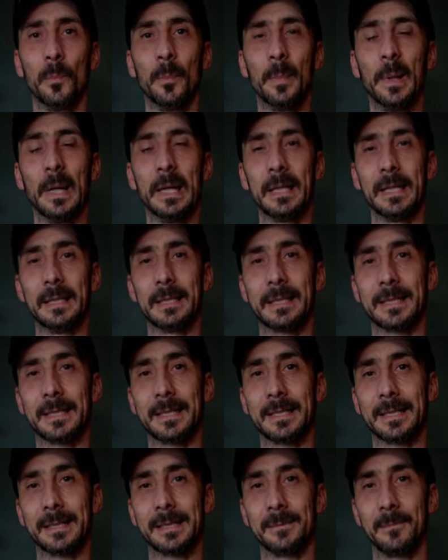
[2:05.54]
but
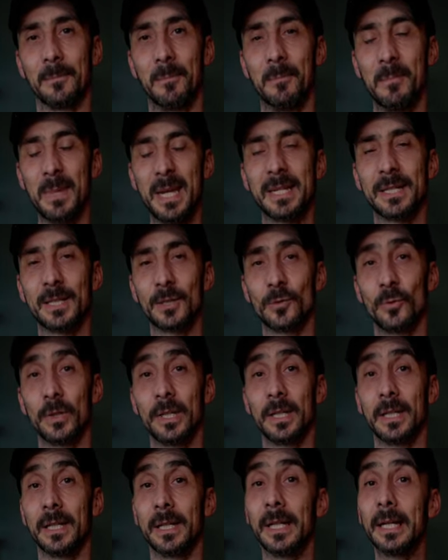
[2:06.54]
it's mixed with
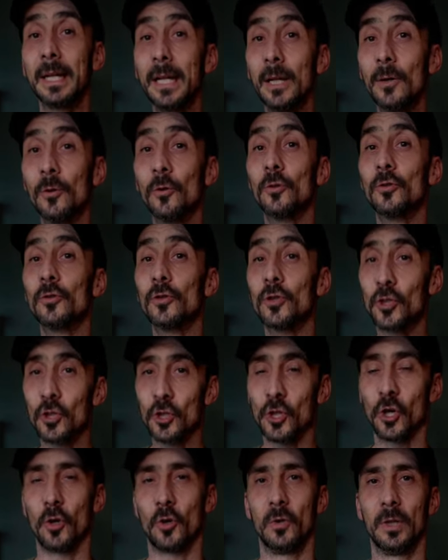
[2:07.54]
a real
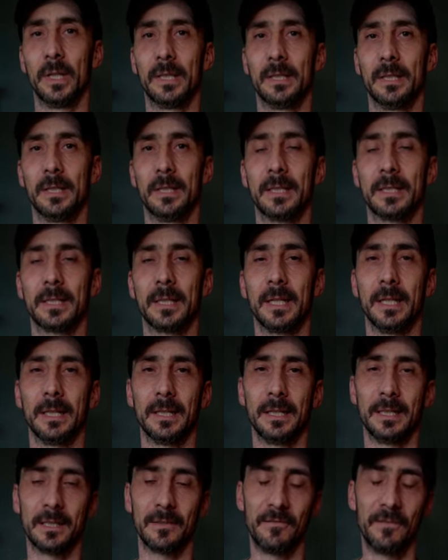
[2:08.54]
chocolate inside.
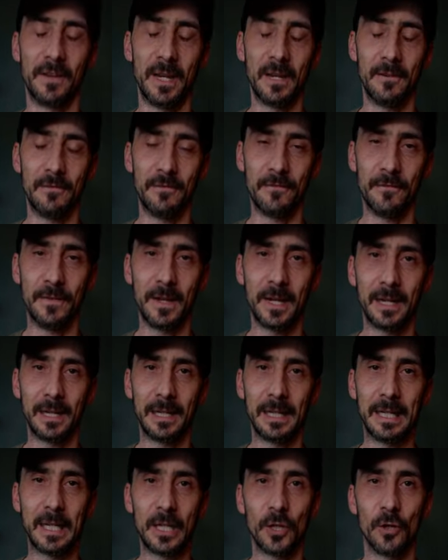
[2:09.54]
It's a very thick
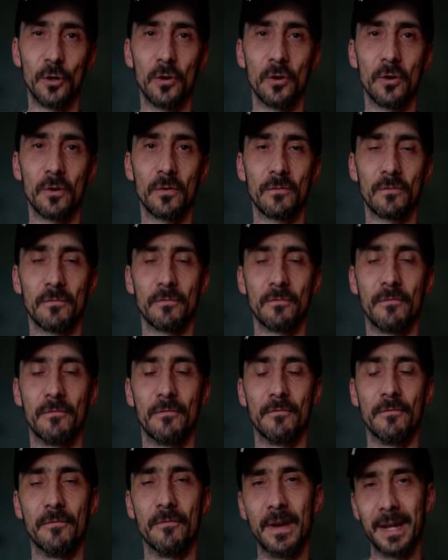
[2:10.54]
liqueur,
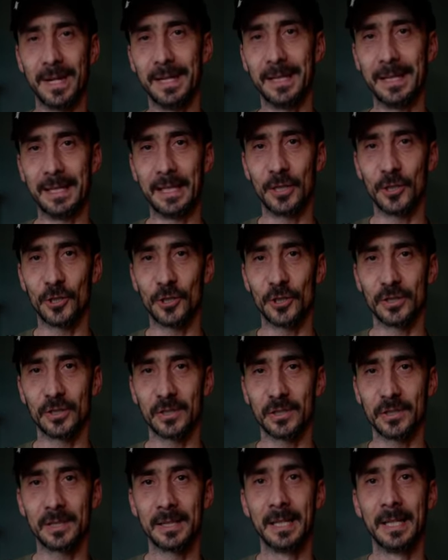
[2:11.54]
very
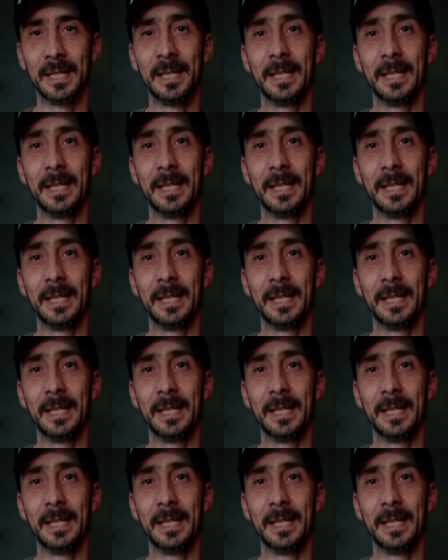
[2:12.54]
delicious.